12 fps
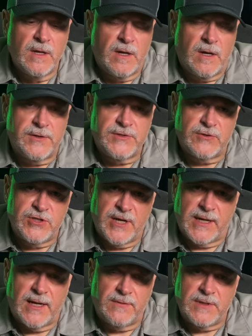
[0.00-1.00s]
Also
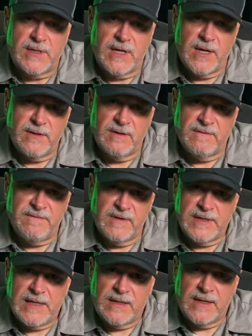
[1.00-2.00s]
check out the other
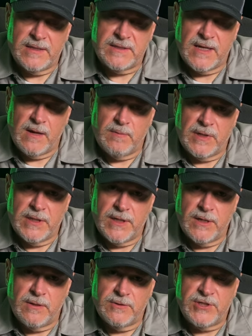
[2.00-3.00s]
affiliate links down below.